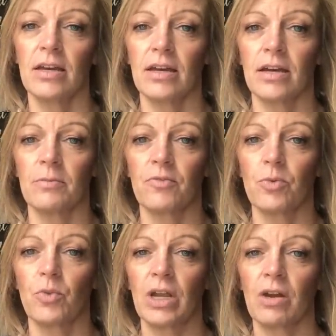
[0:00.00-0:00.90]
um,
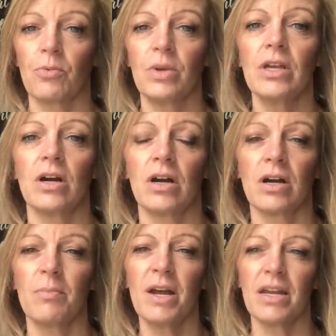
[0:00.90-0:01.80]
from where we
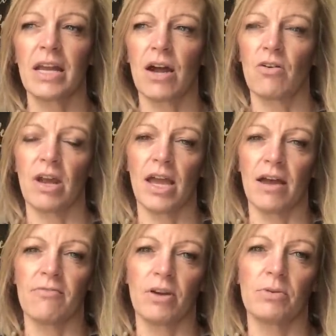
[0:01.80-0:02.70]
are, about an hour and a
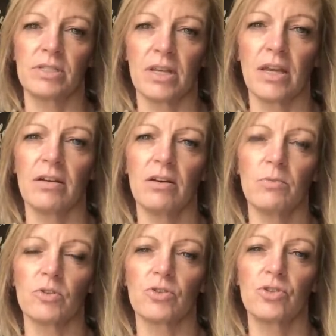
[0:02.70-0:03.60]
half, I would say,
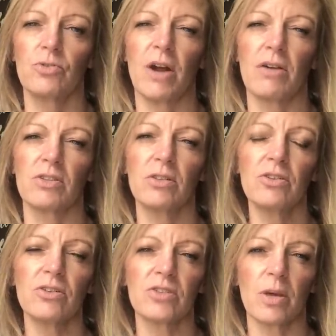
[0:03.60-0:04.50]
almost two hours, a
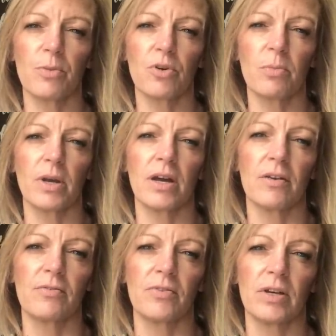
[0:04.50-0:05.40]
little suburb
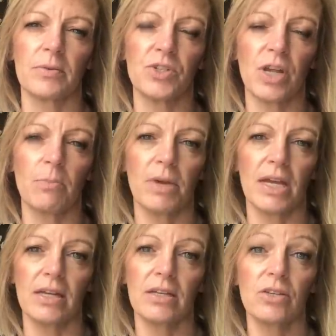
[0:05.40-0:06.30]
of um,
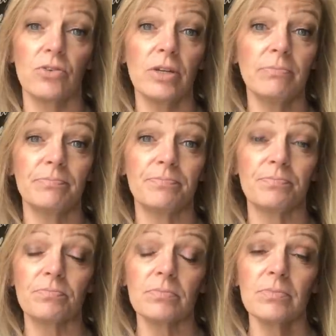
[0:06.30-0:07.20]
Champaign, Illinois.
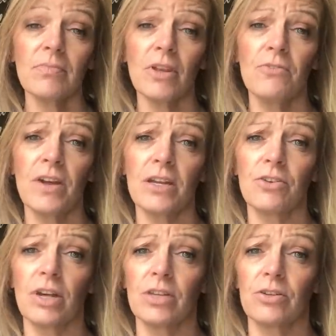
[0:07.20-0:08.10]
I found a
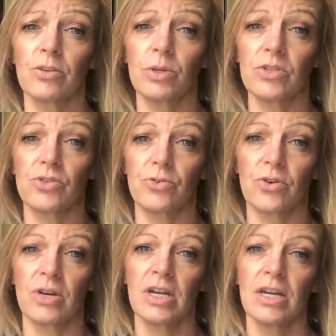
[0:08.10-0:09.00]
great little quilt
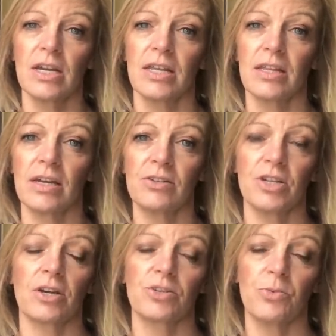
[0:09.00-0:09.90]
store there
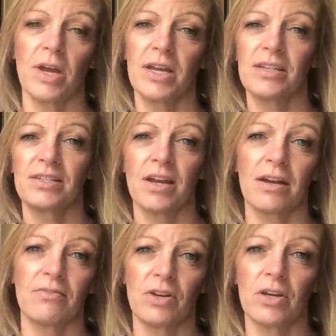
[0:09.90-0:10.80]
tucked away
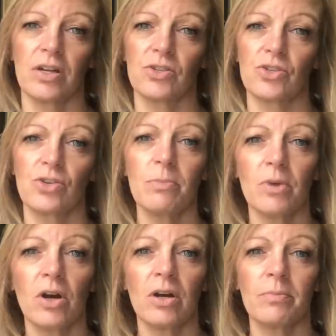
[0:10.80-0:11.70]
inside of a, a strip
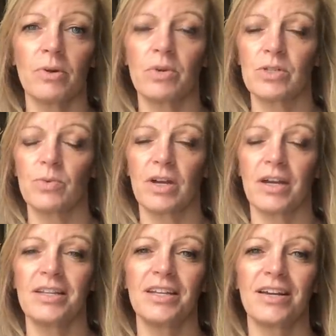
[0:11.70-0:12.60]
mall, but once we got
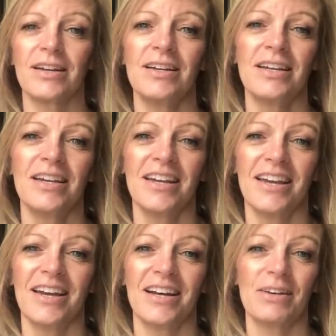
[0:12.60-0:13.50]
in there,
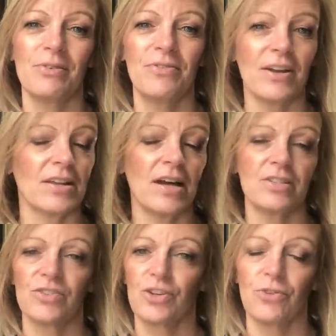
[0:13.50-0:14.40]
uh, we found
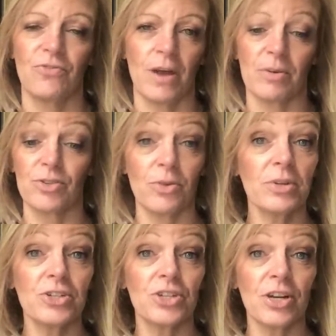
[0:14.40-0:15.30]
lots of cute fabrics. So I
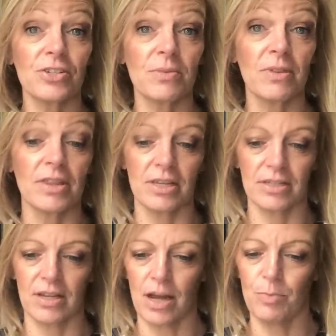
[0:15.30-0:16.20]
wanted to share some of the things
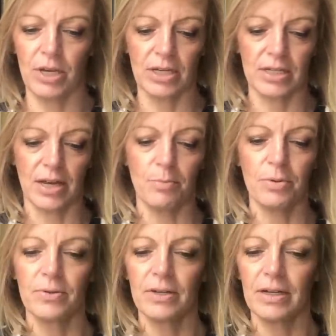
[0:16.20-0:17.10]
that I picked up.
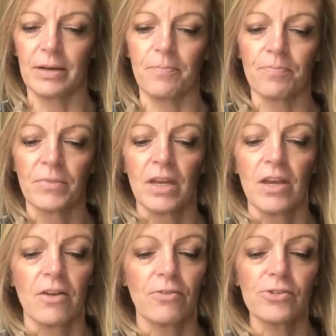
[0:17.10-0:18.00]
Um,
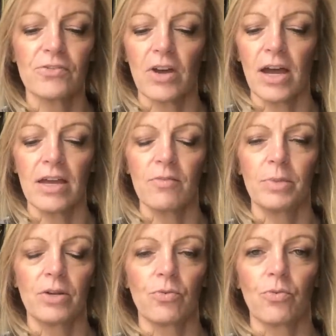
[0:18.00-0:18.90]
first of all, I have
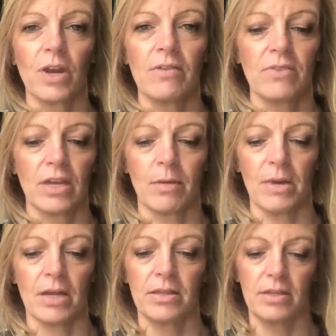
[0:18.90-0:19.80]
been raving
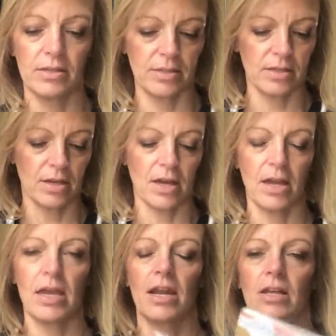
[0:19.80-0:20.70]
about this,
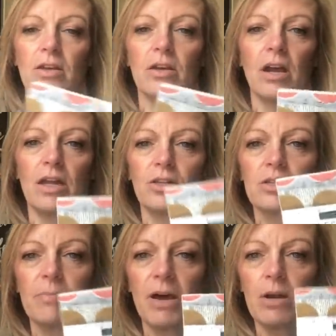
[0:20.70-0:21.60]
and I, I
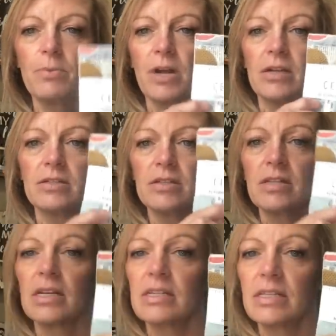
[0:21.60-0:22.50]
looked up how to pronounce it,
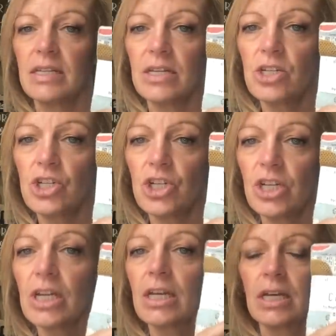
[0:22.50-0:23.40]
Zen
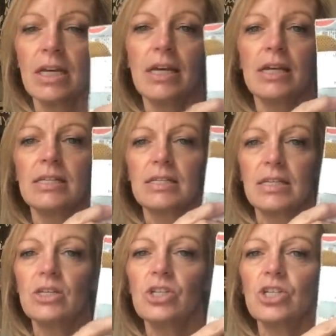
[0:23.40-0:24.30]
Chic,
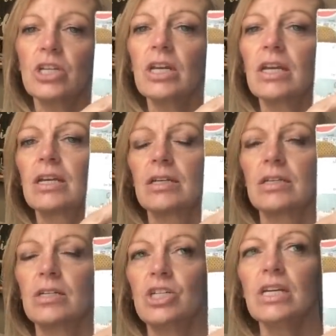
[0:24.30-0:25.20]
Zen Chic,
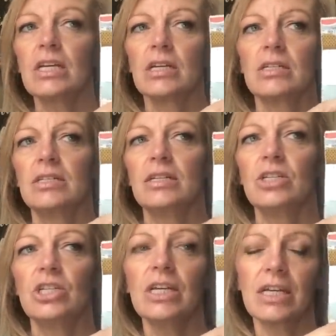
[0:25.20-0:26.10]
Chic, Zen
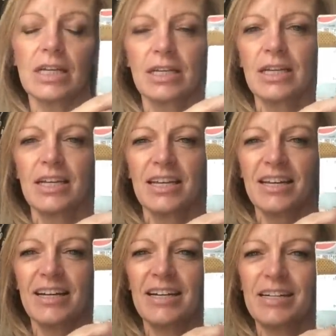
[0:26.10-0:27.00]
Chic.
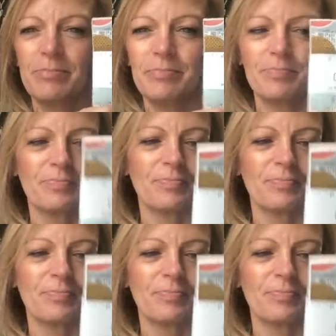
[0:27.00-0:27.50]
Um,